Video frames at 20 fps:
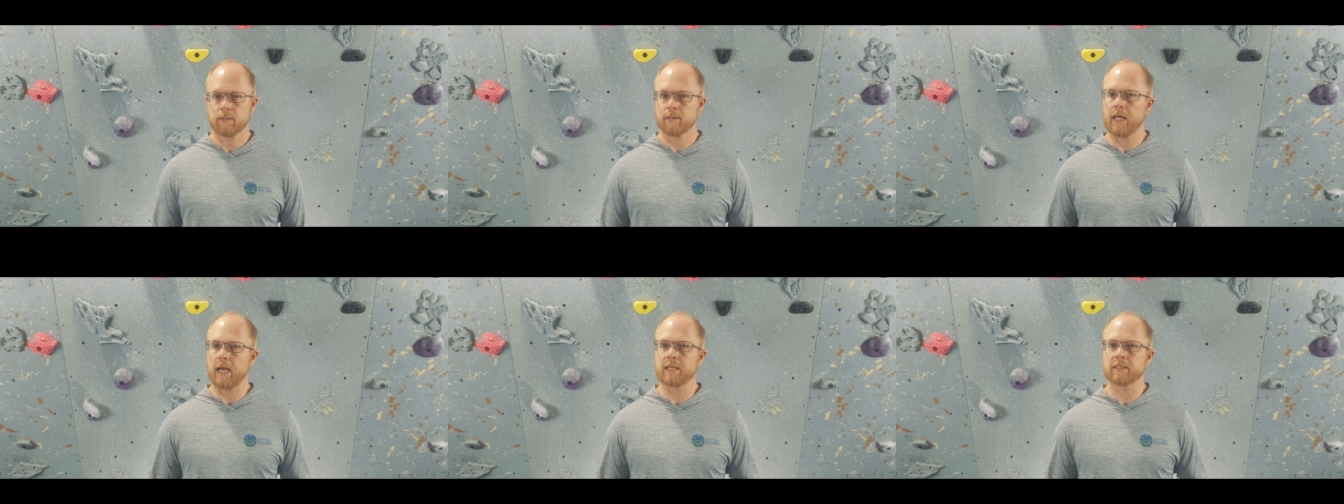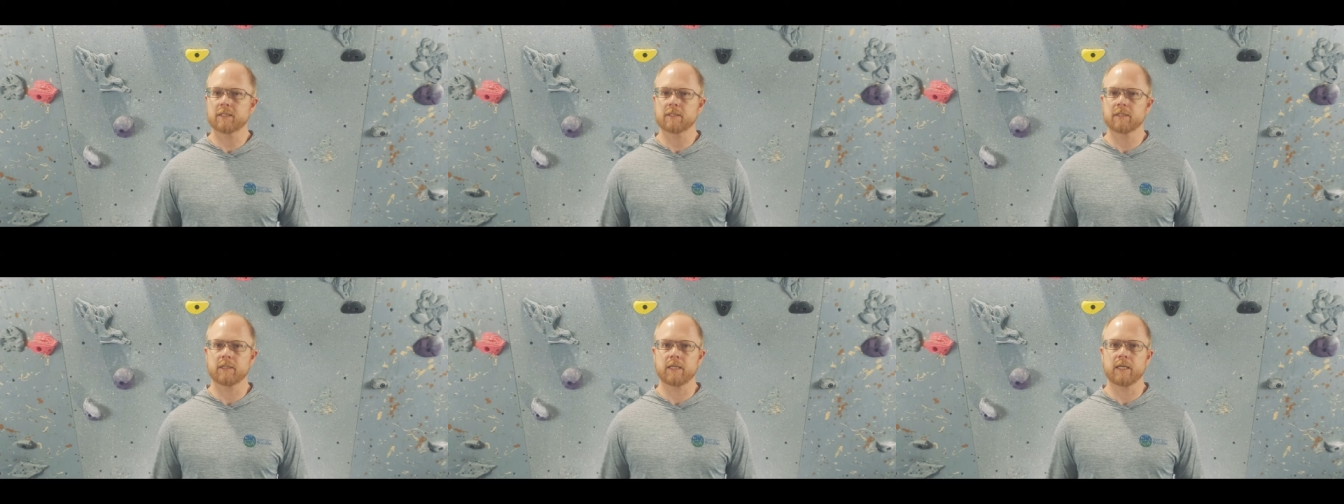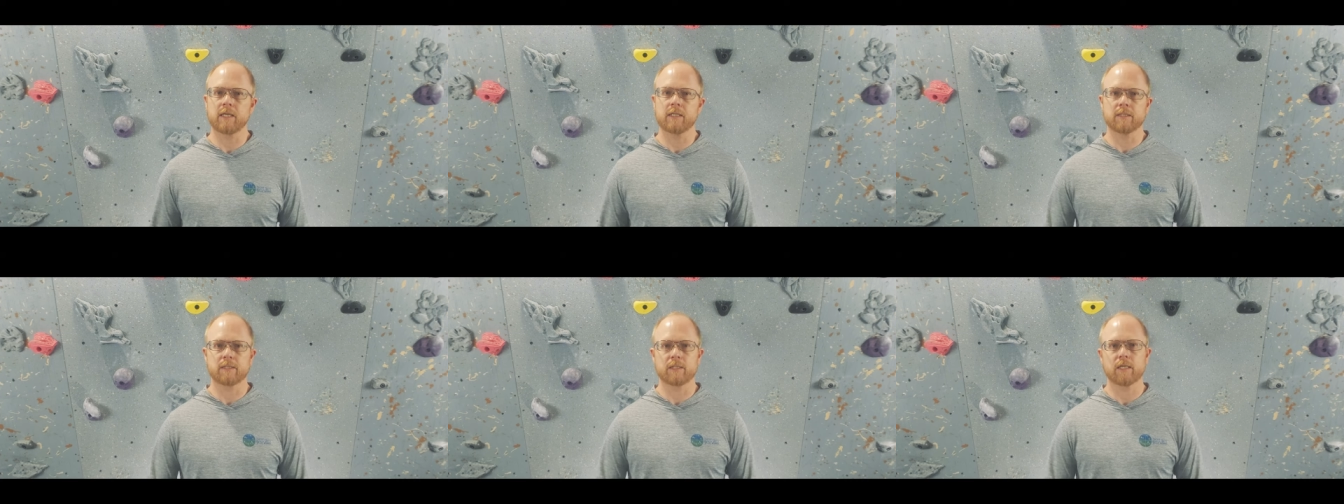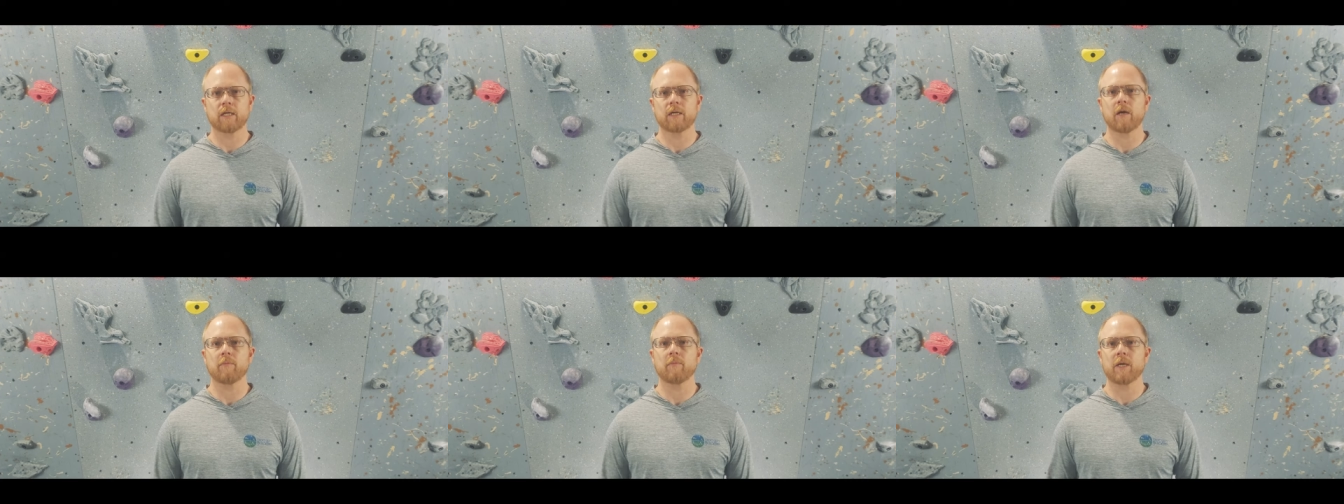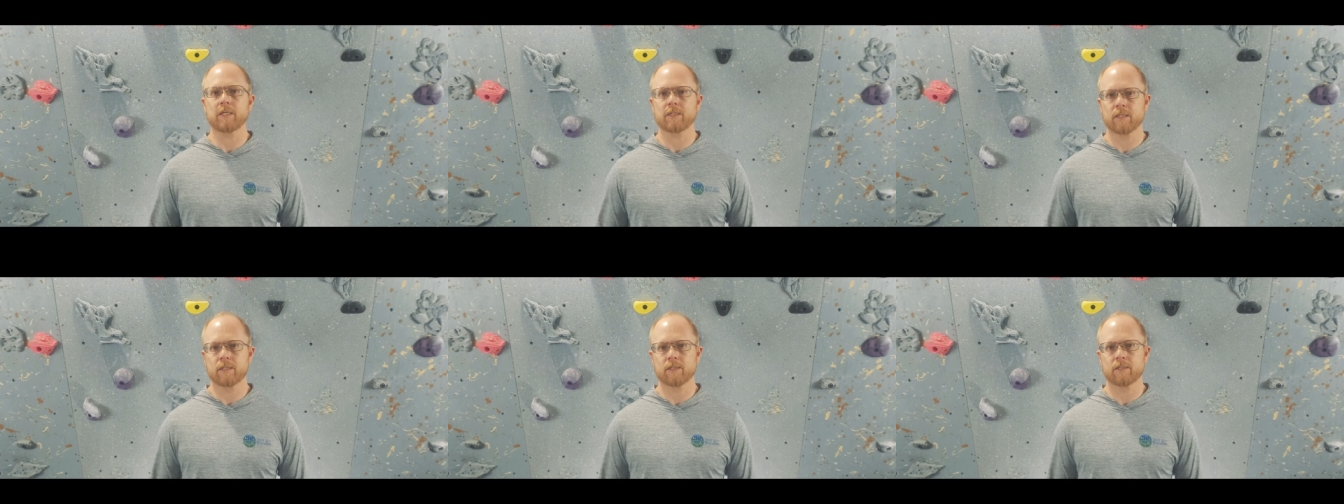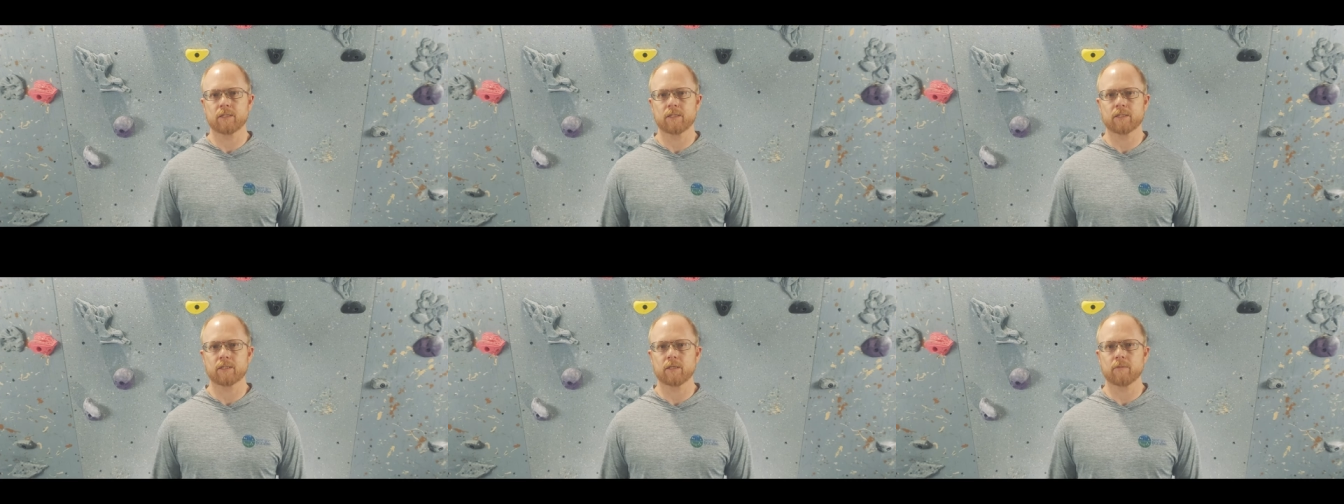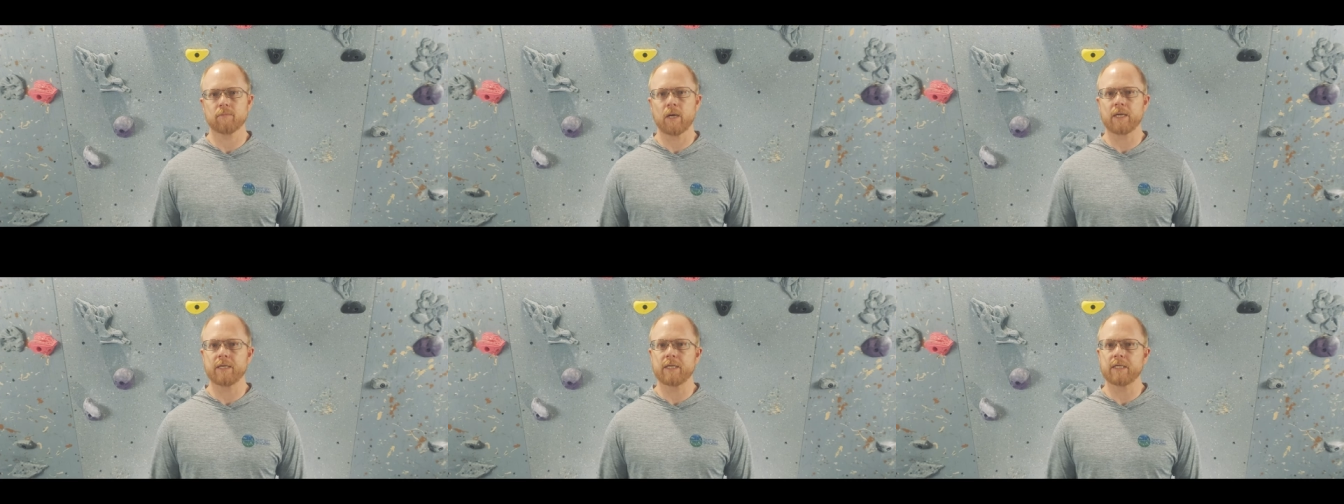Lastly, in setting up my ascent
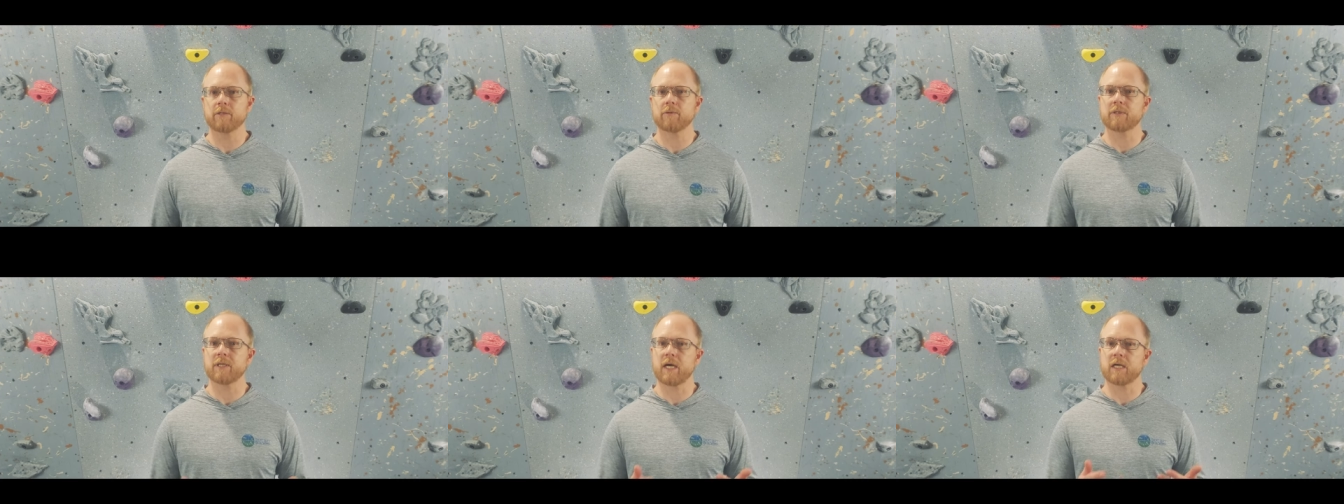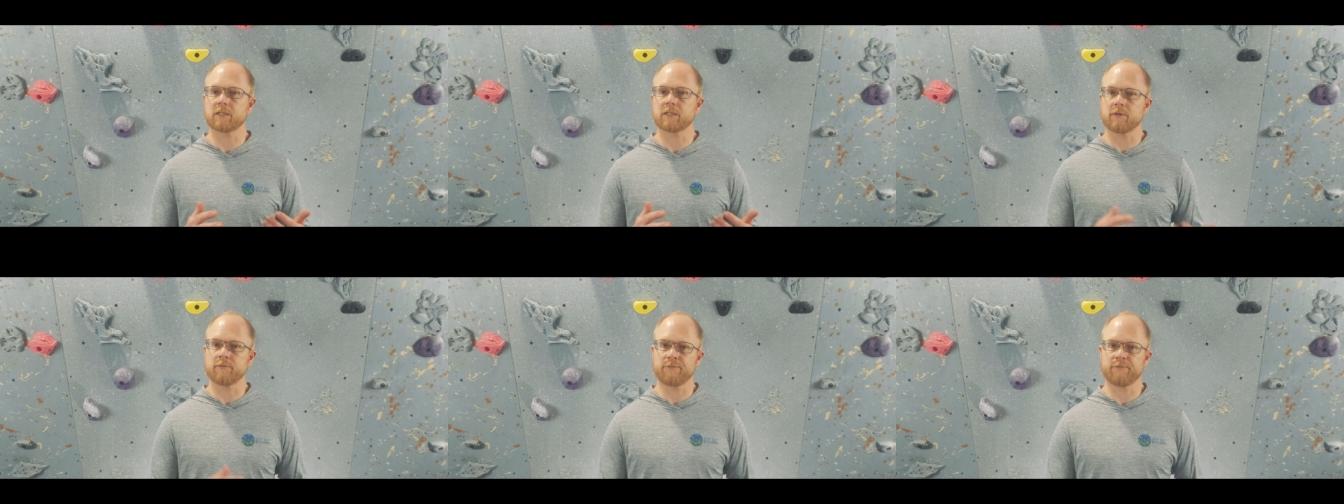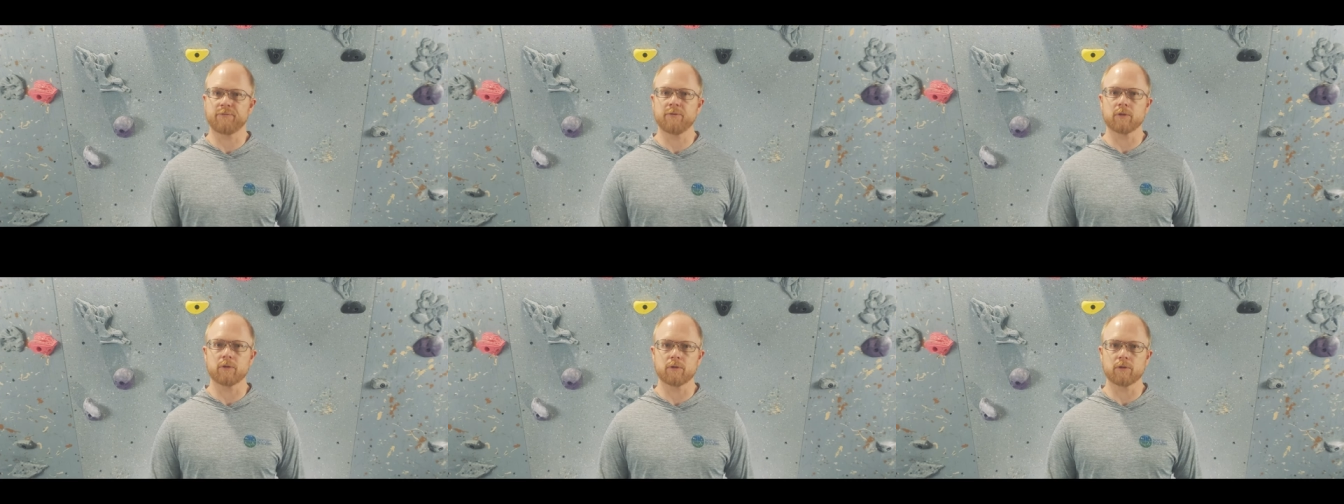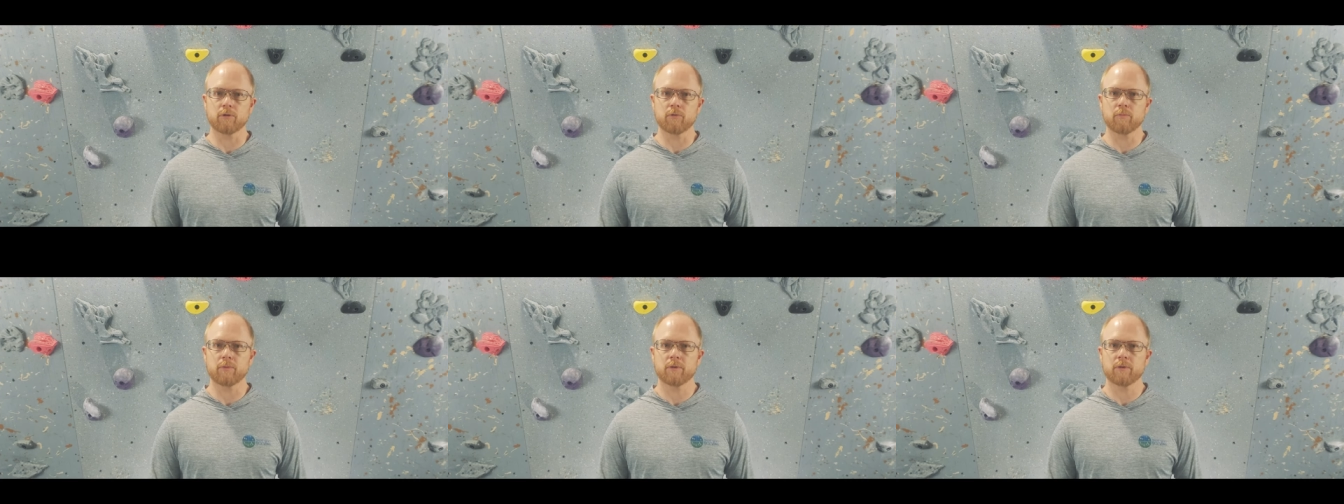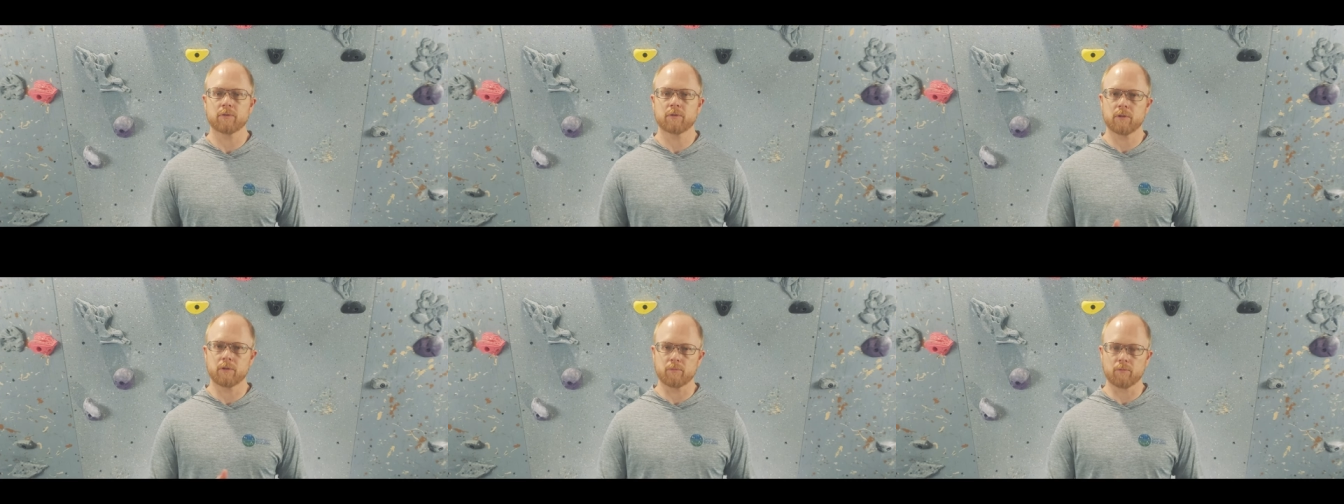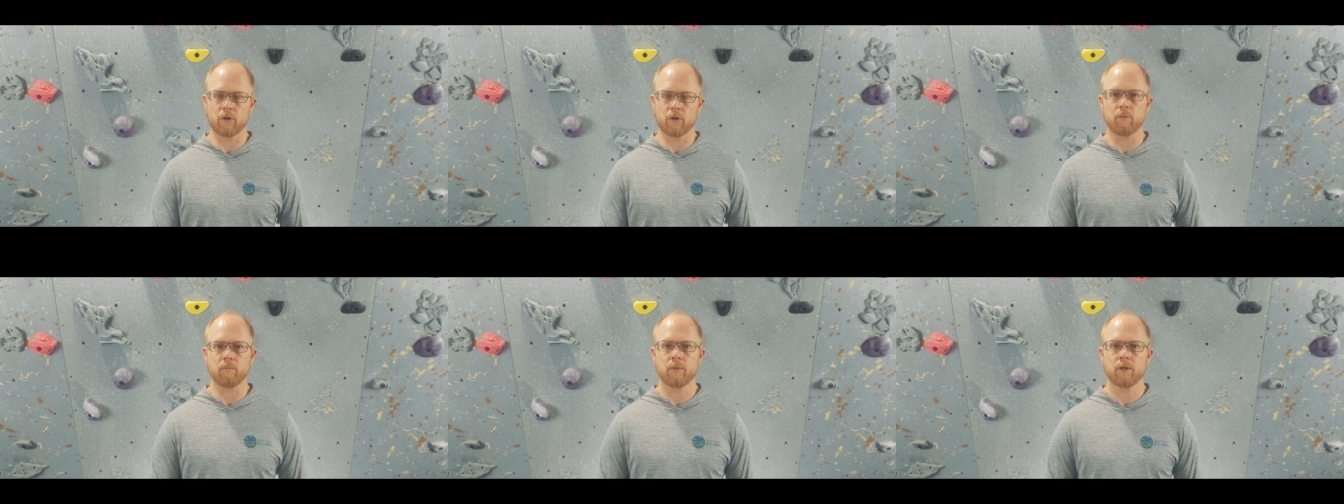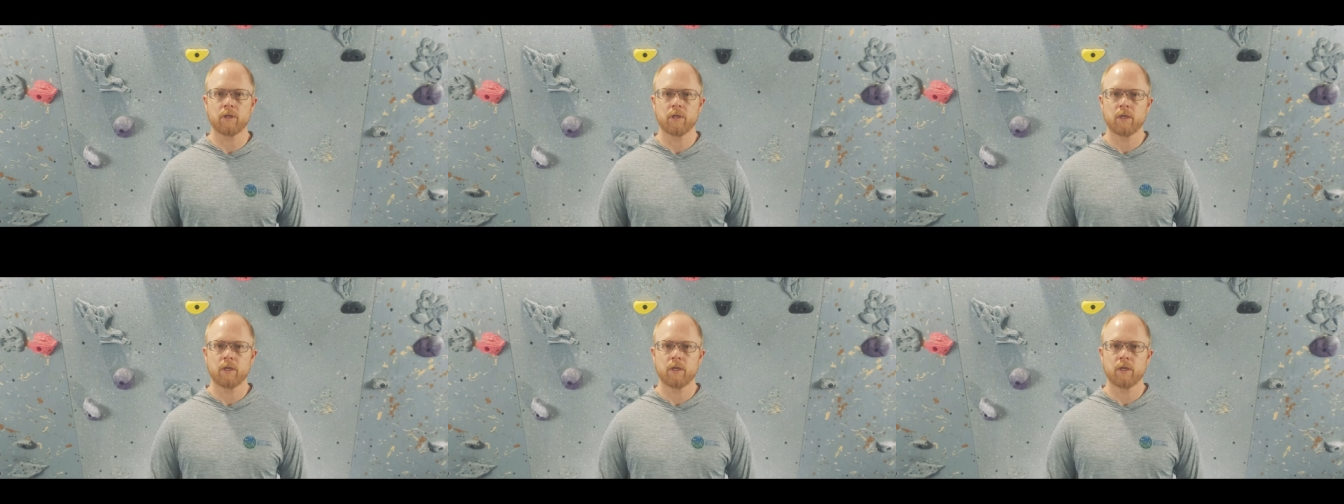system, I need to attach a foot loop to the rope.